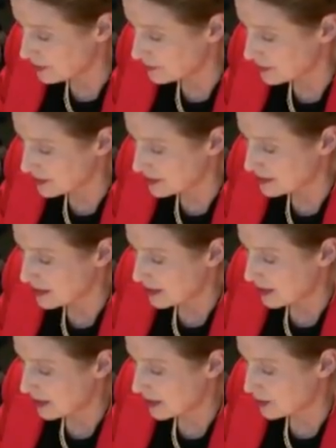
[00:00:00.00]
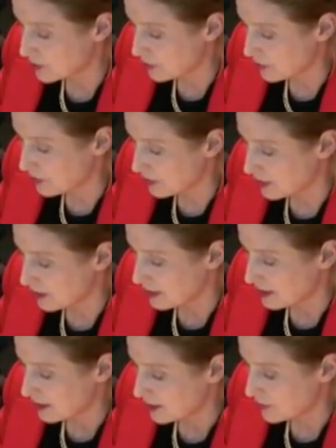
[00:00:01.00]
of interest, and or
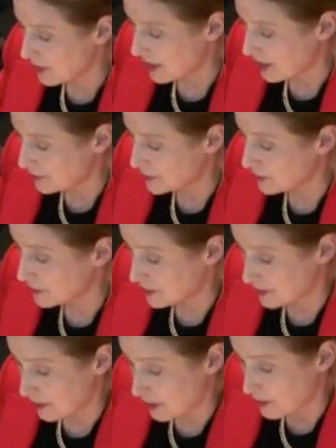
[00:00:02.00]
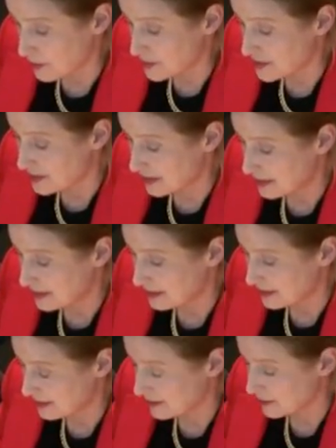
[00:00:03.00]
you have to disclose
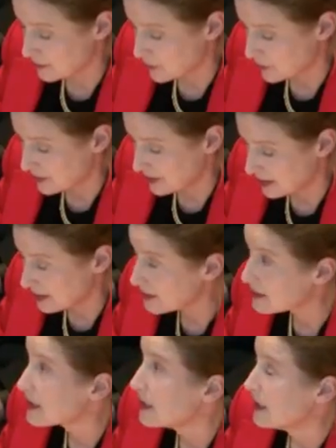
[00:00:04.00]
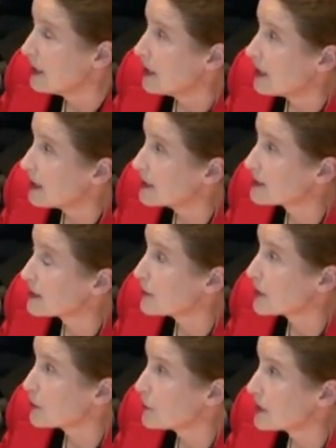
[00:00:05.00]
this in certain proceedings.
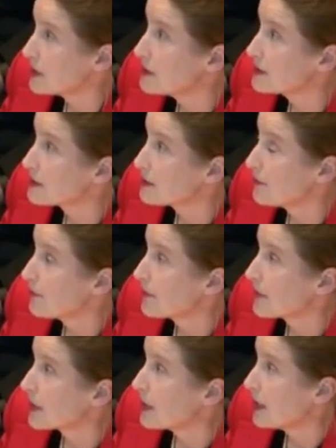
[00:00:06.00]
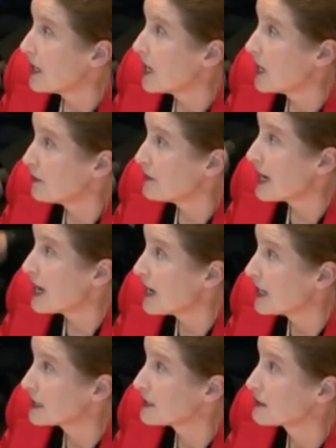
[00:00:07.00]
Answer by the witness. I have
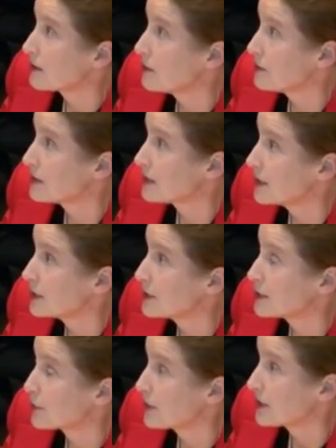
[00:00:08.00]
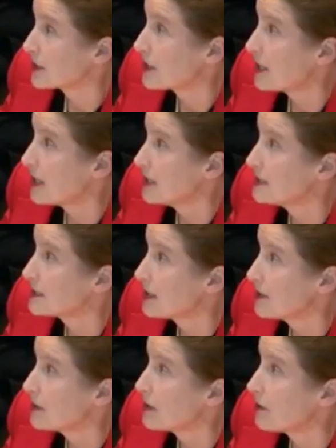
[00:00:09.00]
had conversations with the client
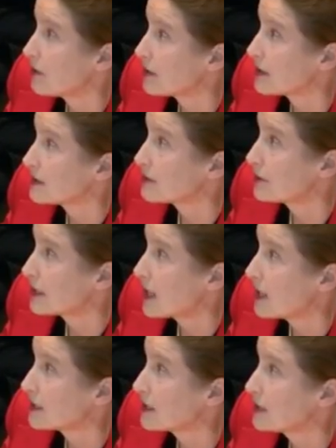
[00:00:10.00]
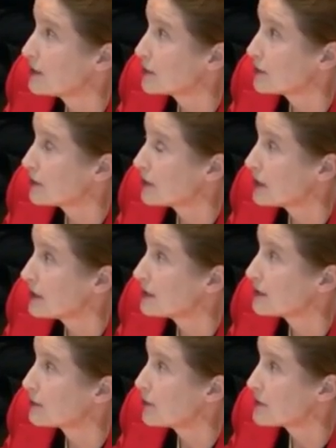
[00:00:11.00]
and the lawyers regarding
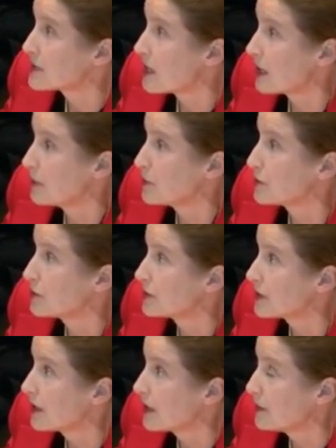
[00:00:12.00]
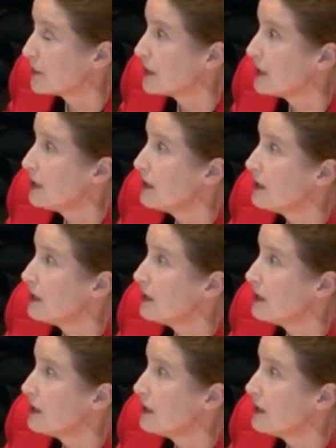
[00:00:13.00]
this from time to time.